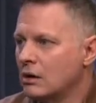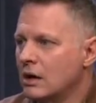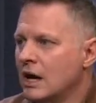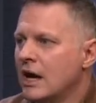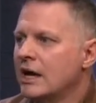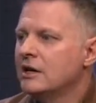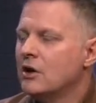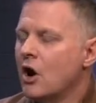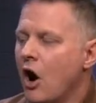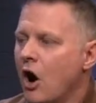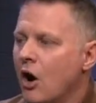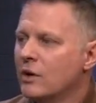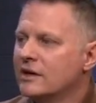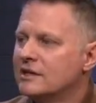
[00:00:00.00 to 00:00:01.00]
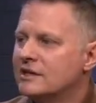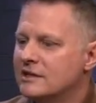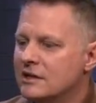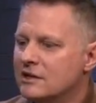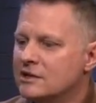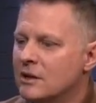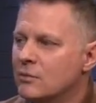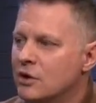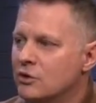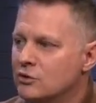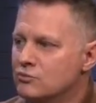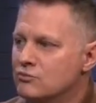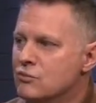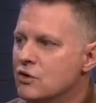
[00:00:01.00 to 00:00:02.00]
Right. He always steers somebody
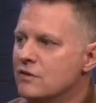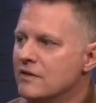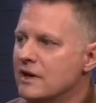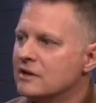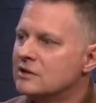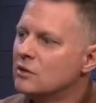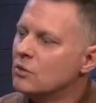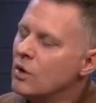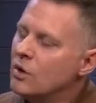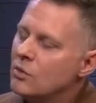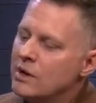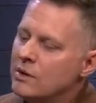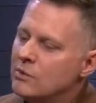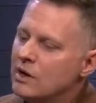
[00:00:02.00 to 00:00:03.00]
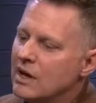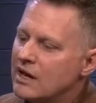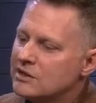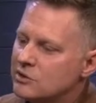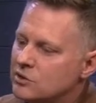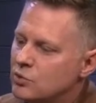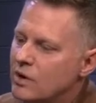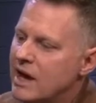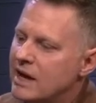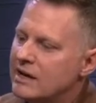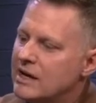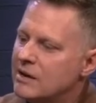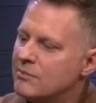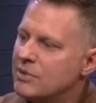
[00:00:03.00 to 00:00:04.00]
who's moving. And so what we realized is we had
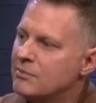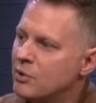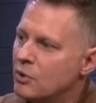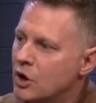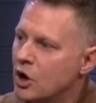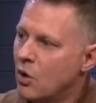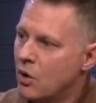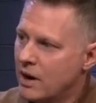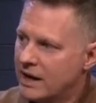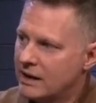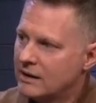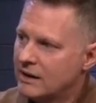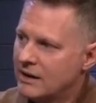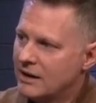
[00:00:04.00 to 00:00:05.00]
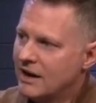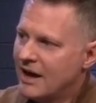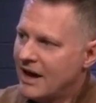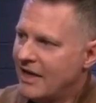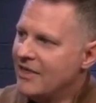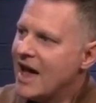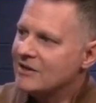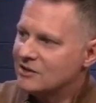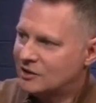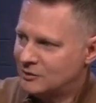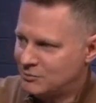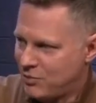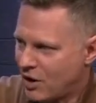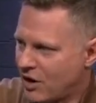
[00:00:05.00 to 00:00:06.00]
to get people going. Right. And that's
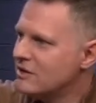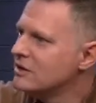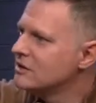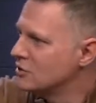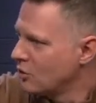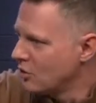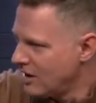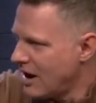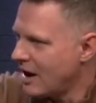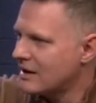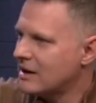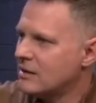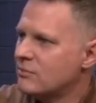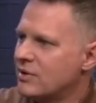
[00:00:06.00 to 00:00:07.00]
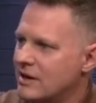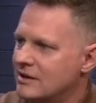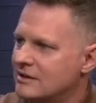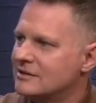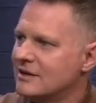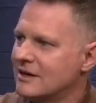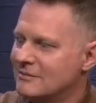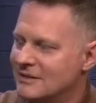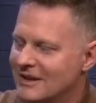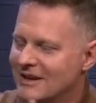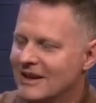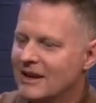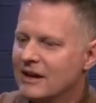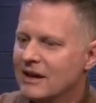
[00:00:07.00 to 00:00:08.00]
part of the door knocking piece that
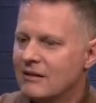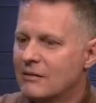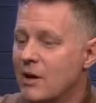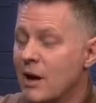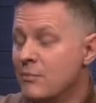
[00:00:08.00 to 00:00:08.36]
and